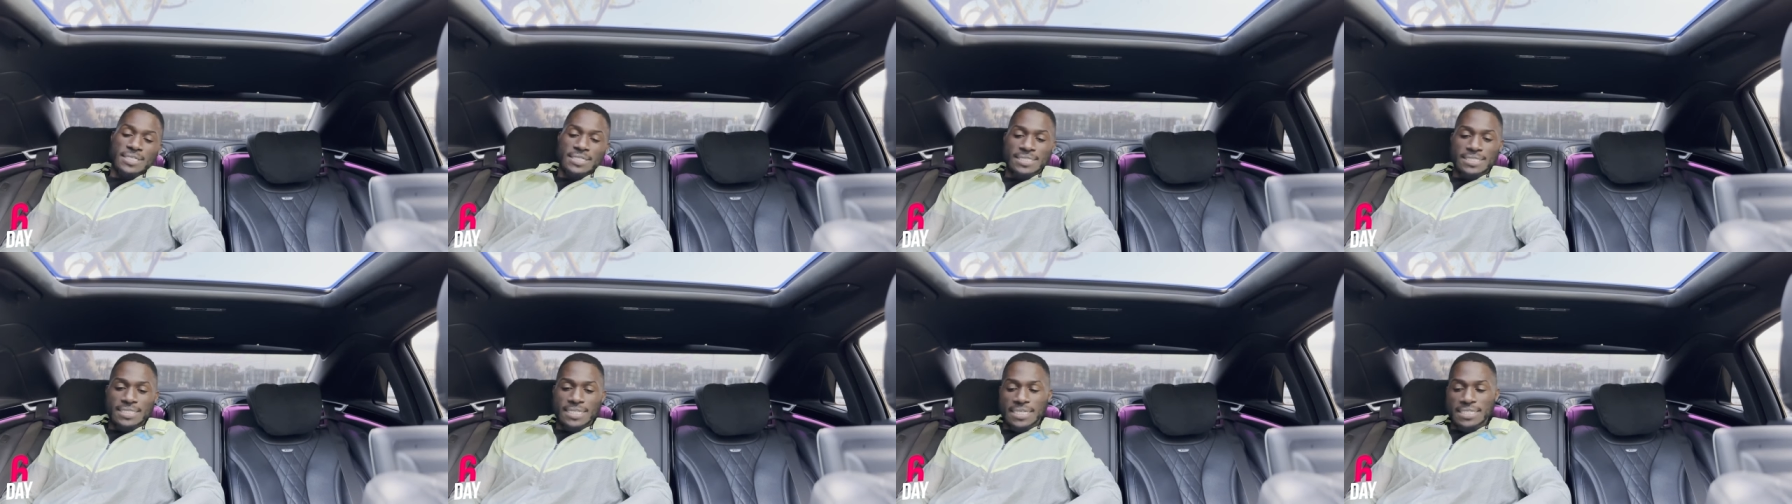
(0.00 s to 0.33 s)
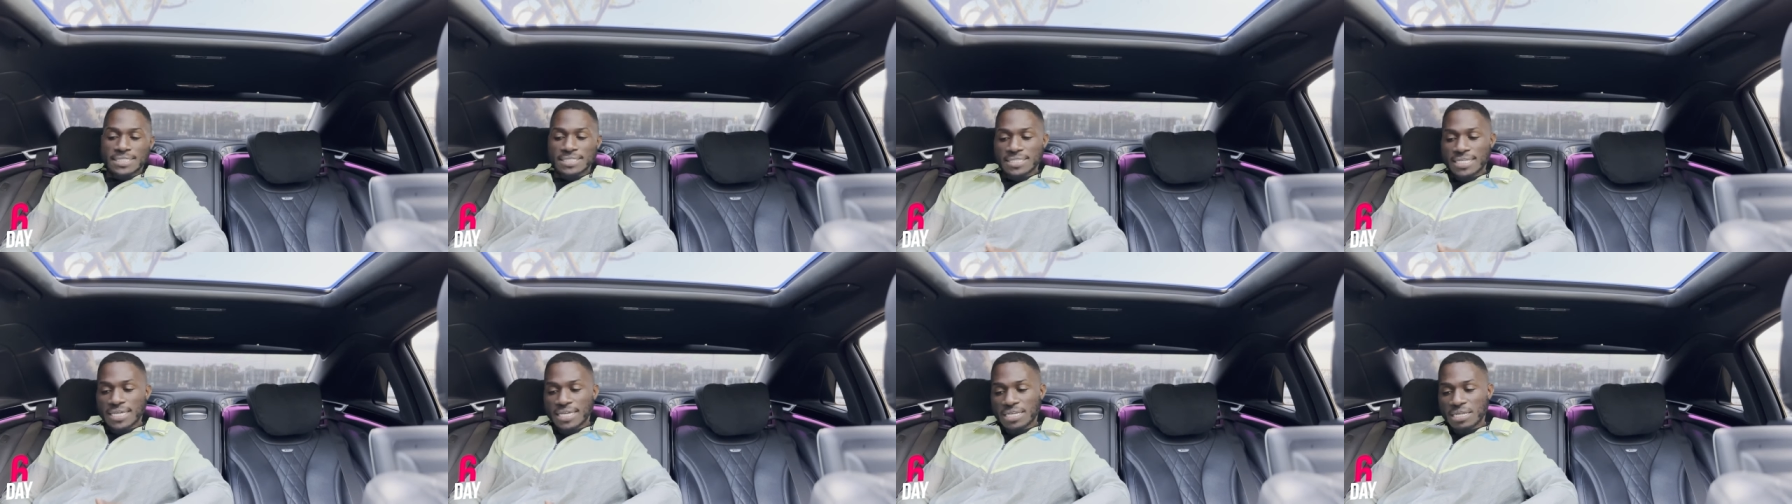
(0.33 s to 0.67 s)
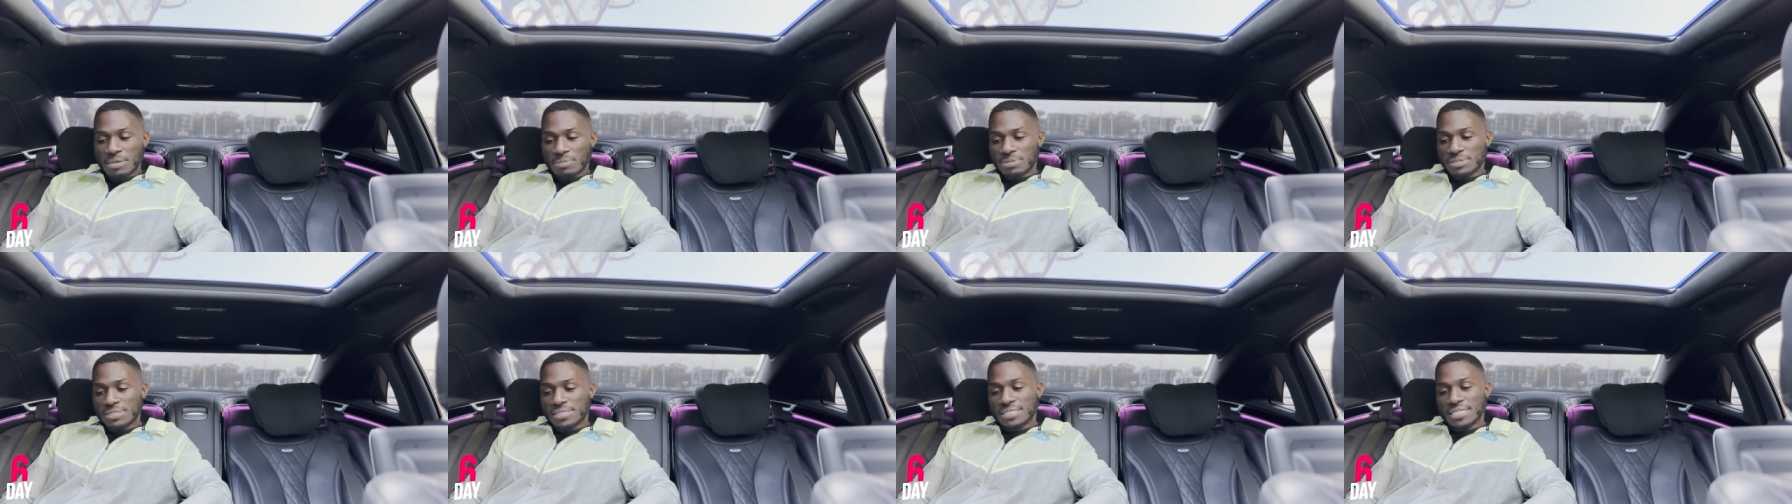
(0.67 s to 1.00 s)
Today's day
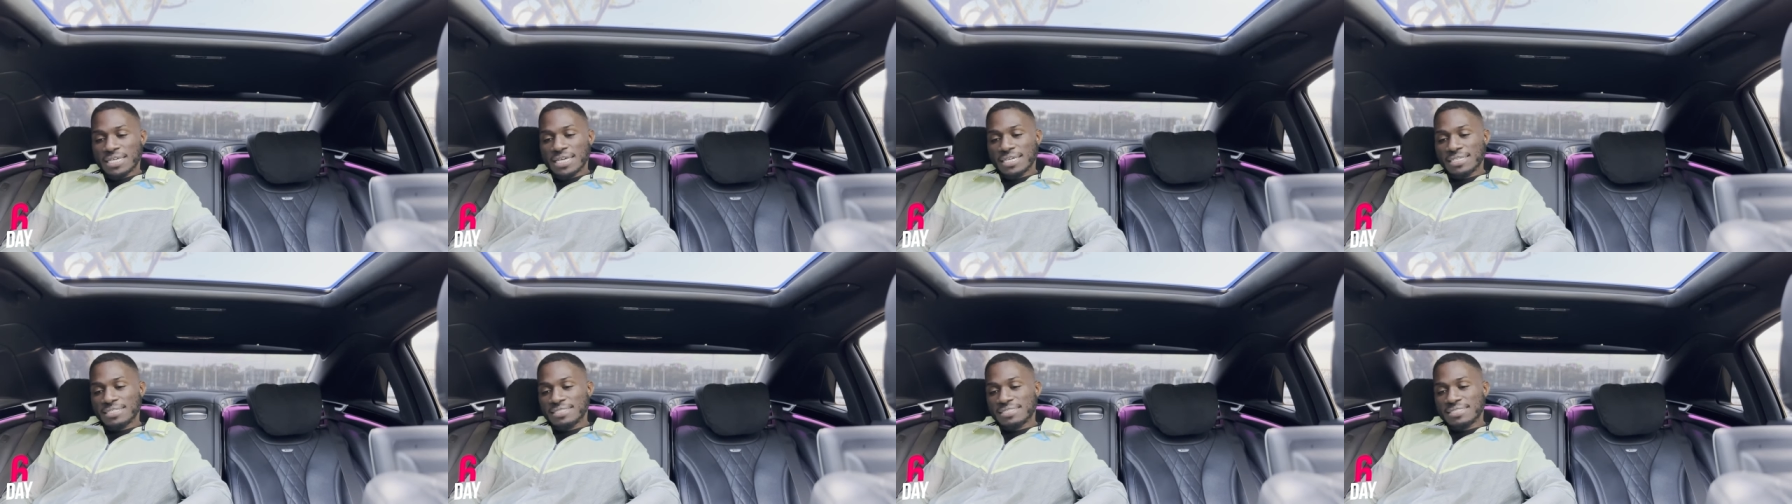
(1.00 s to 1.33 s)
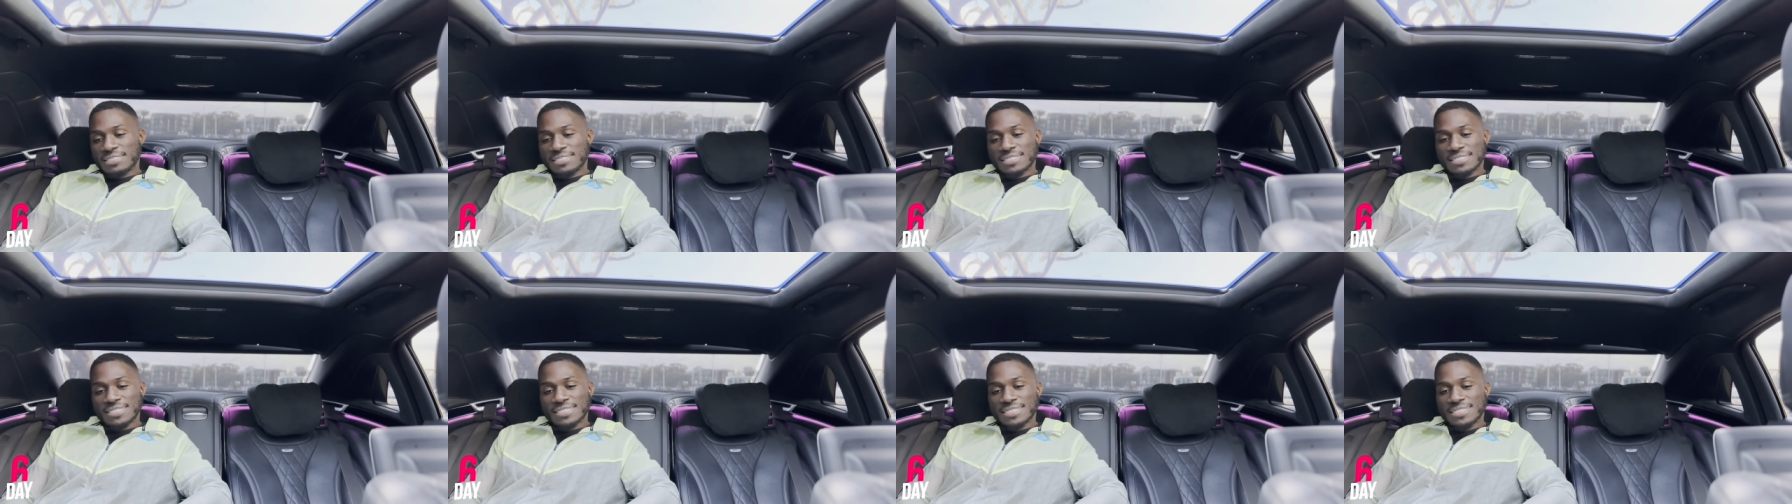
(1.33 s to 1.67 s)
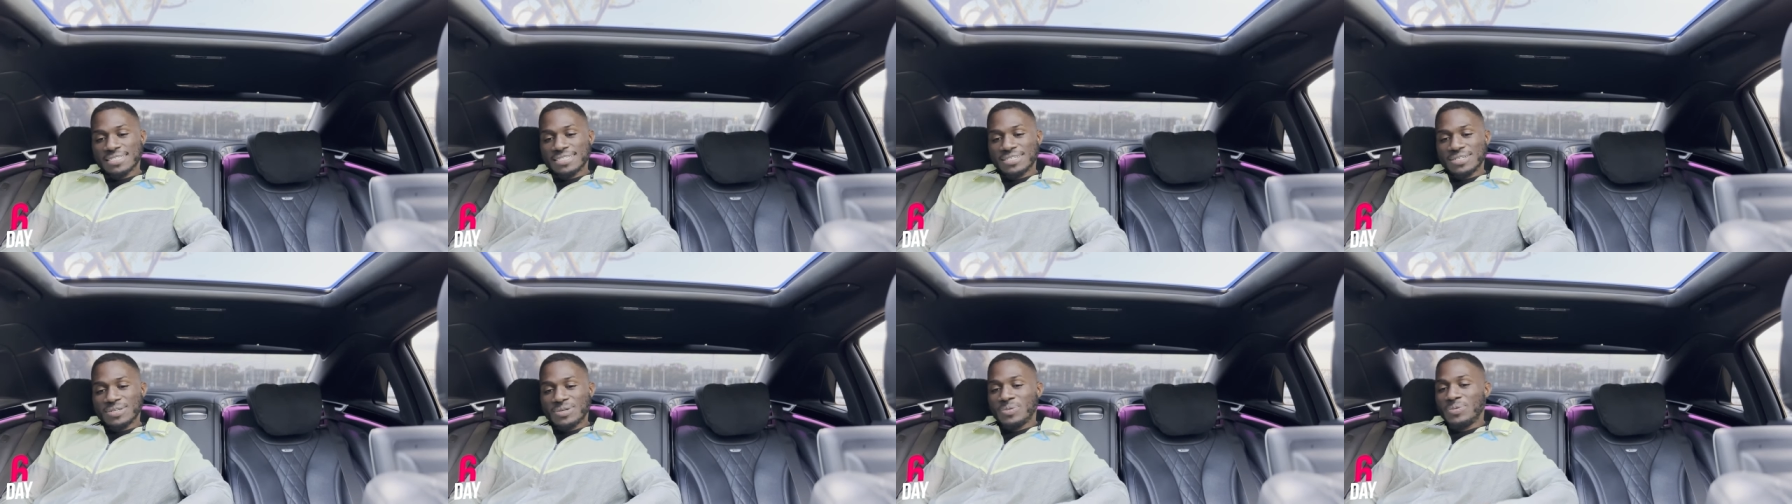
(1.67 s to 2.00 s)
number six.
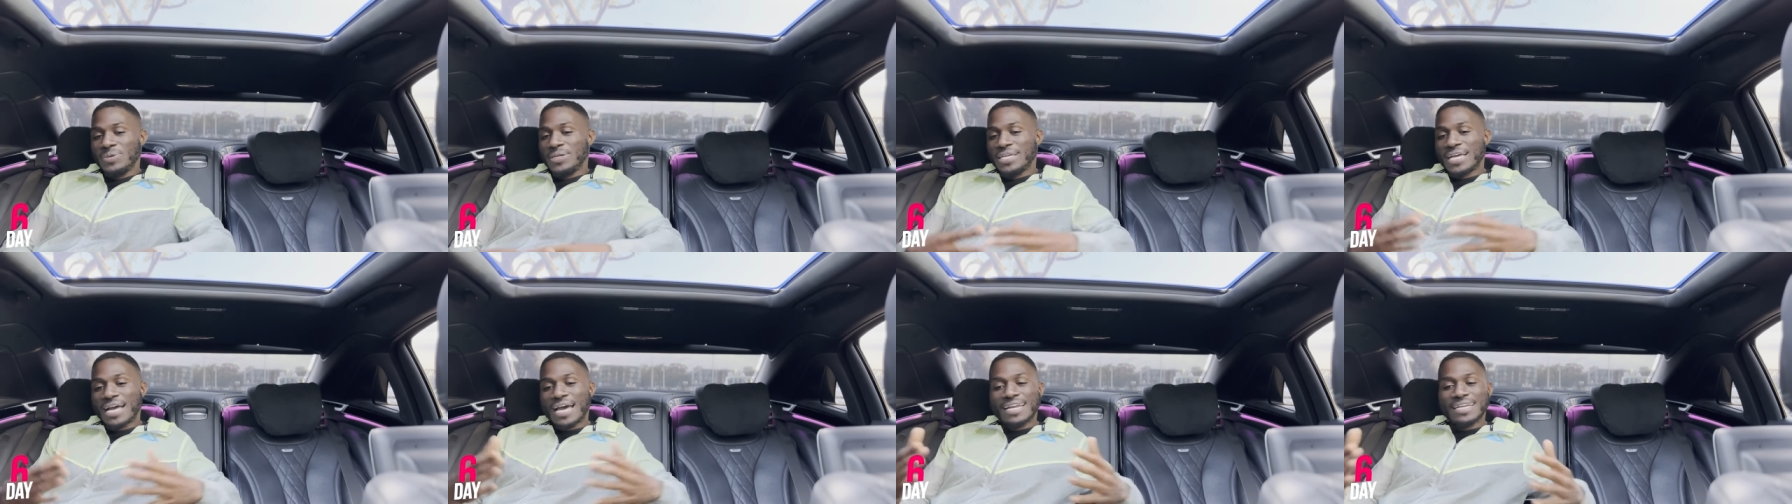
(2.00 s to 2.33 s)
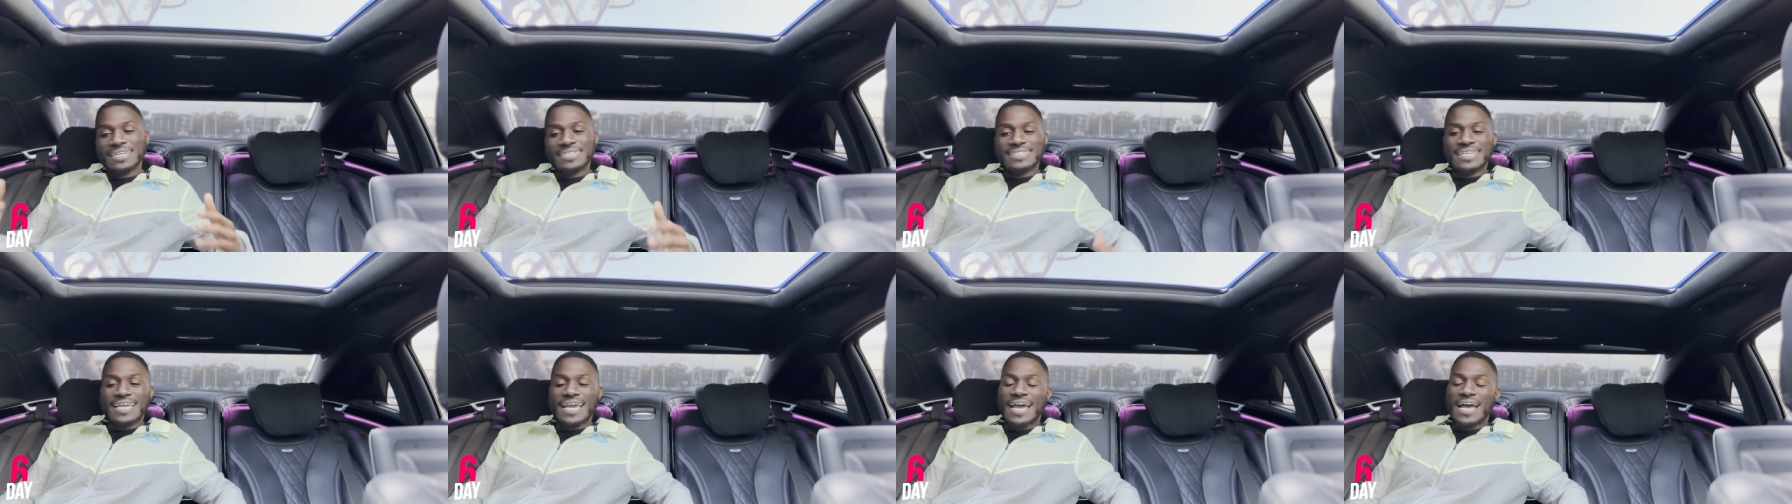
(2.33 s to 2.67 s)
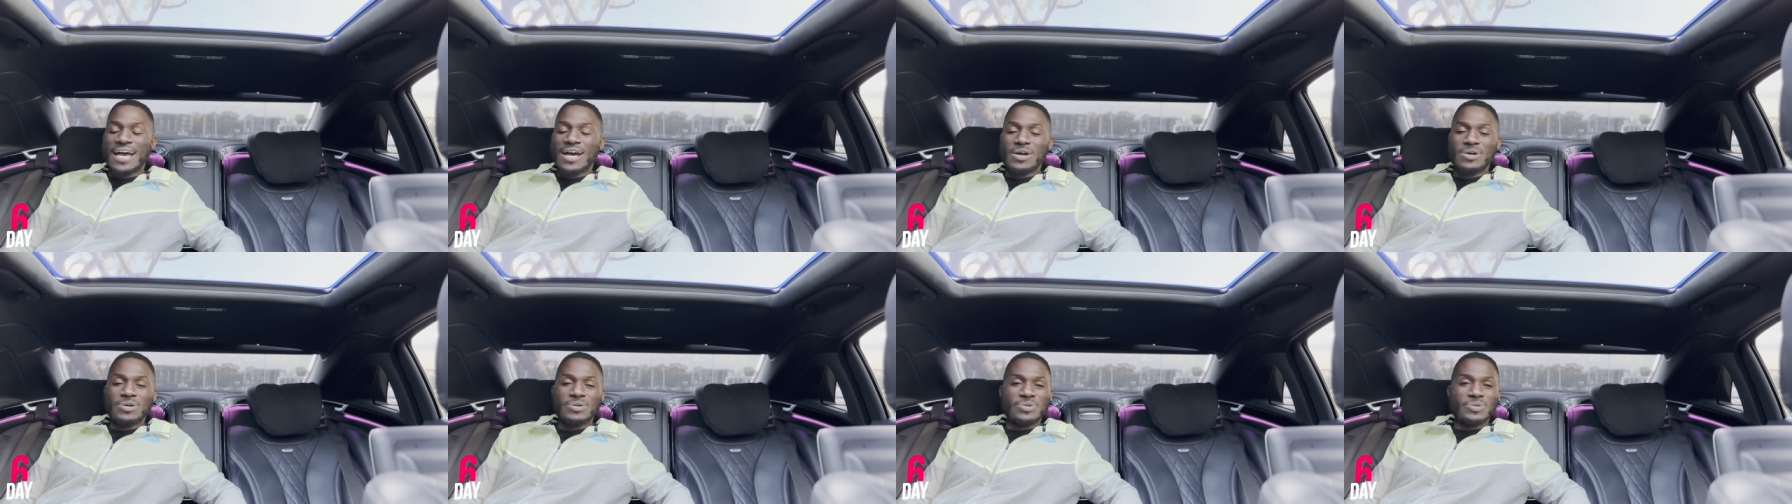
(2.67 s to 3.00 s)
We got it
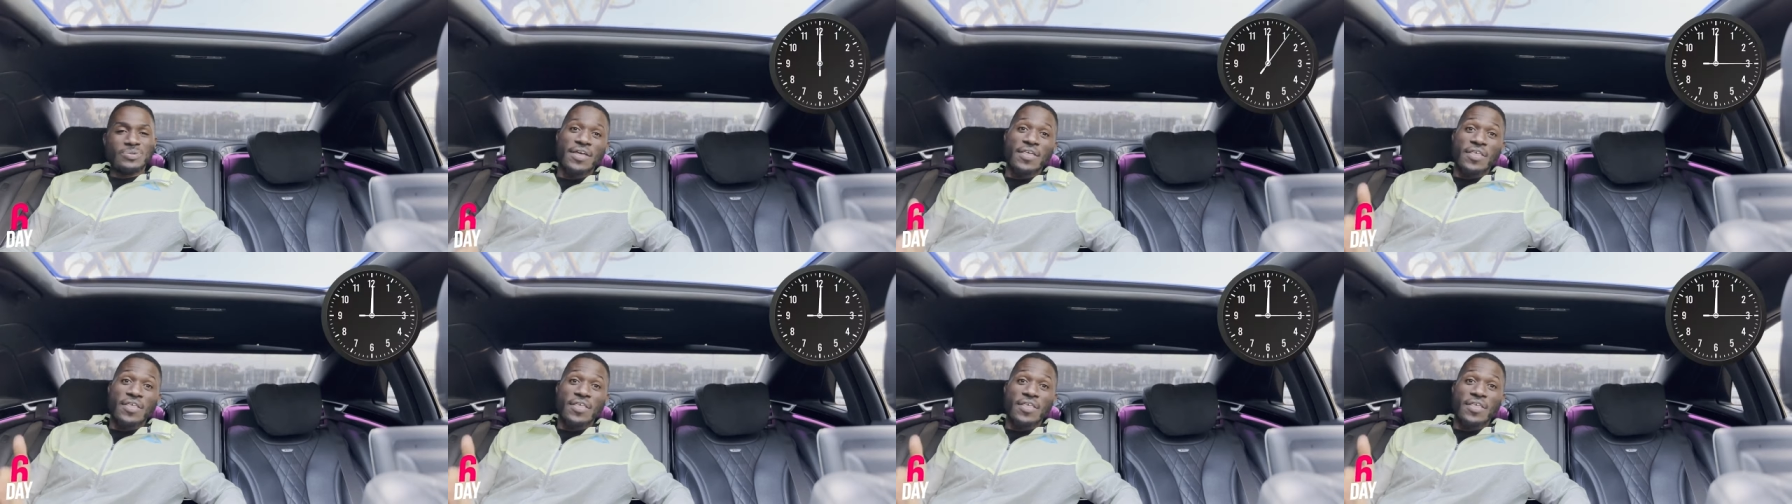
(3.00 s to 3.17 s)
down.